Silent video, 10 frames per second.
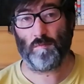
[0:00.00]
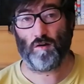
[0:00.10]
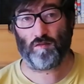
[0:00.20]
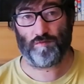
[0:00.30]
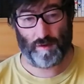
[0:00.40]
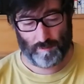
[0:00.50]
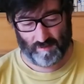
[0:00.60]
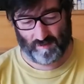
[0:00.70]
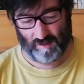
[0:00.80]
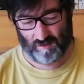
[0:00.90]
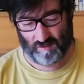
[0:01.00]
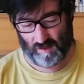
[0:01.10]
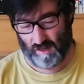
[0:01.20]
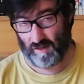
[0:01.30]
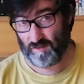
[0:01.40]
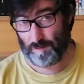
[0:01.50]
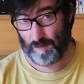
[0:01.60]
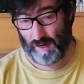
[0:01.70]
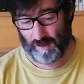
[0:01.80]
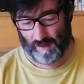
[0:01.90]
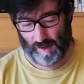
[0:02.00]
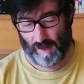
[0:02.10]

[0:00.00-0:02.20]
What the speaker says: most famous dish in Japan.